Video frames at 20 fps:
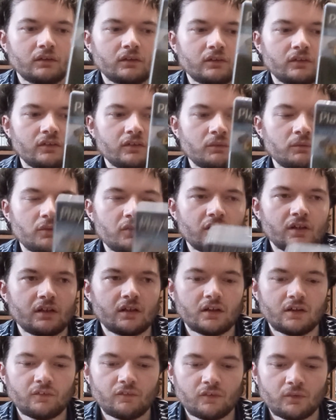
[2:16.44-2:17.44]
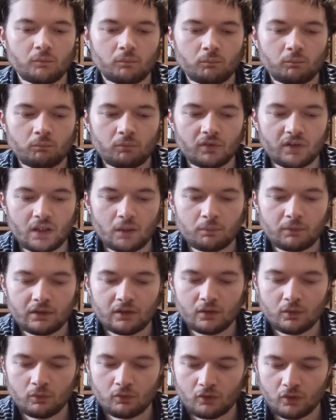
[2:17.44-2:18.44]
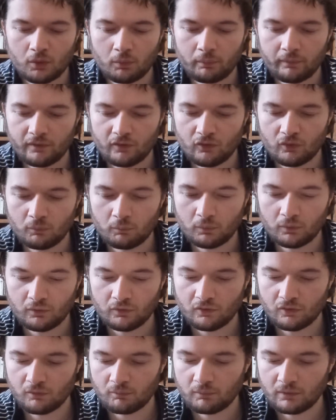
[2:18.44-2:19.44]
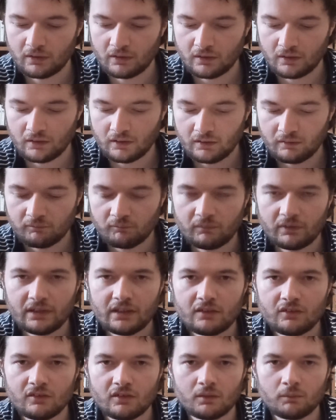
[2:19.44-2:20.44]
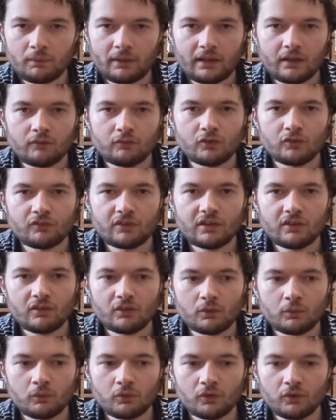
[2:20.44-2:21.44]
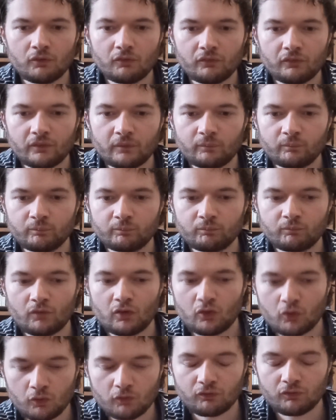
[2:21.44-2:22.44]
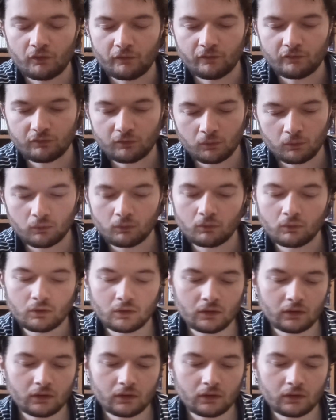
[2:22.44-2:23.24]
So instead of getting some scabby used copy that someone's eaten a packet of Doritos over and scuffed on the floor,